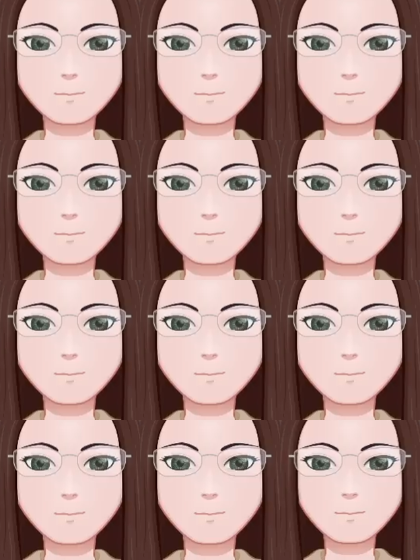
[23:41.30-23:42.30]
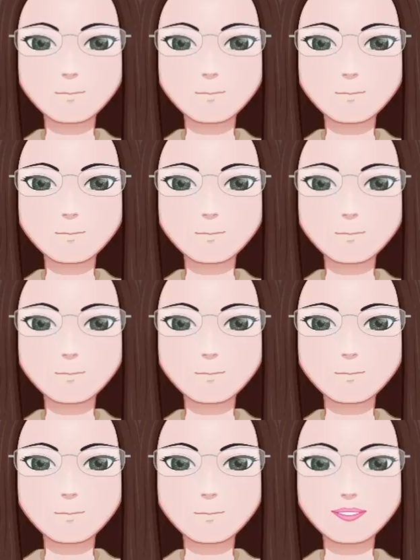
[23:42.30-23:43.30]
Yeah, I'm not so sure how
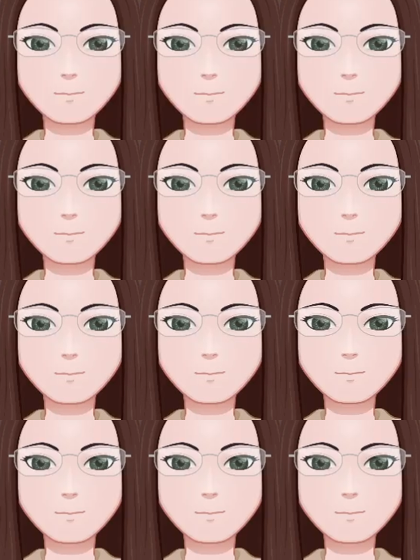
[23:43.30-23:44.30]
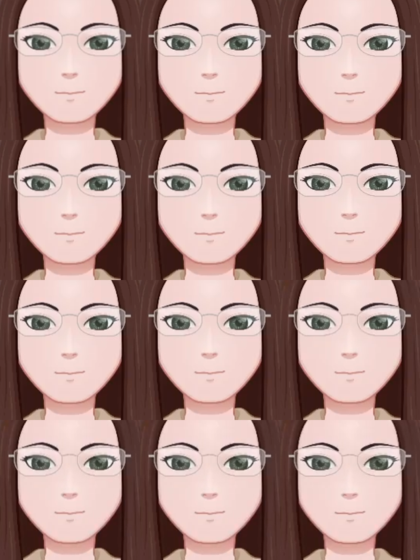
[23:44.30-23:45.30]
accurate the viewer count
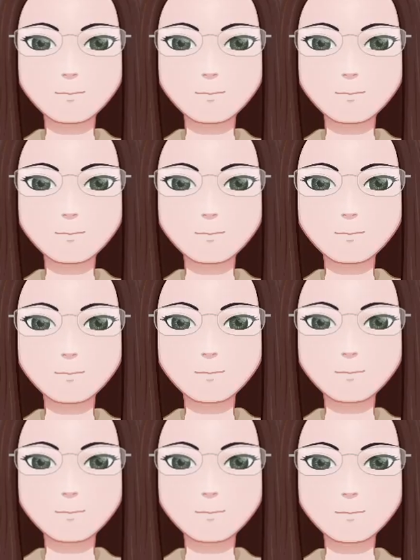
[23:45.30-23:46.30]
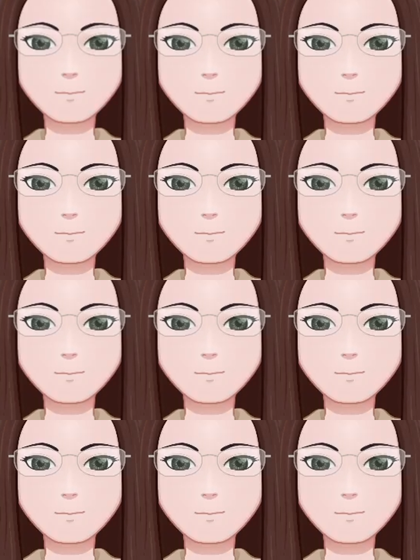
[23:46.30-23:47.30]
on this,
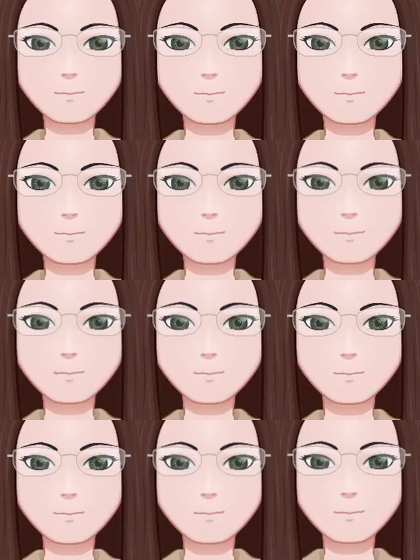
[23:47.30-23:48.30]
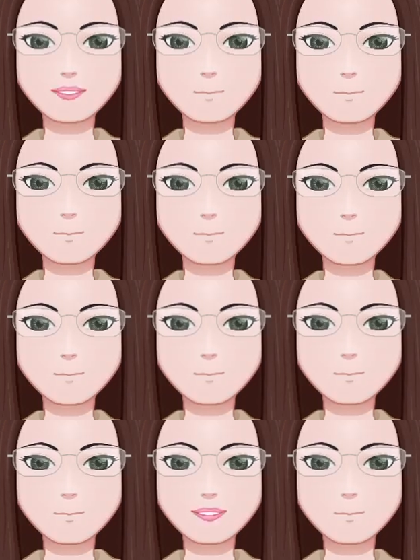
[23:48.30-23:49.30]
on the stream manager
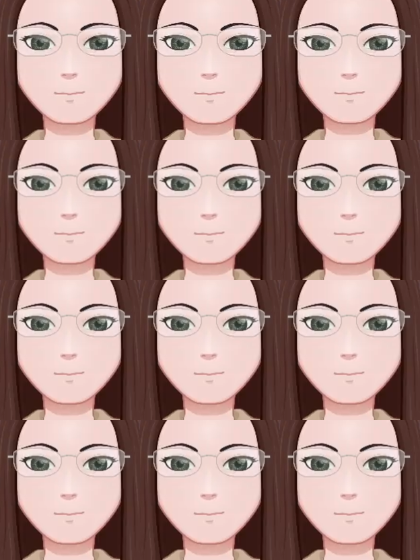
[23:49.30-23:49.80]
tab is.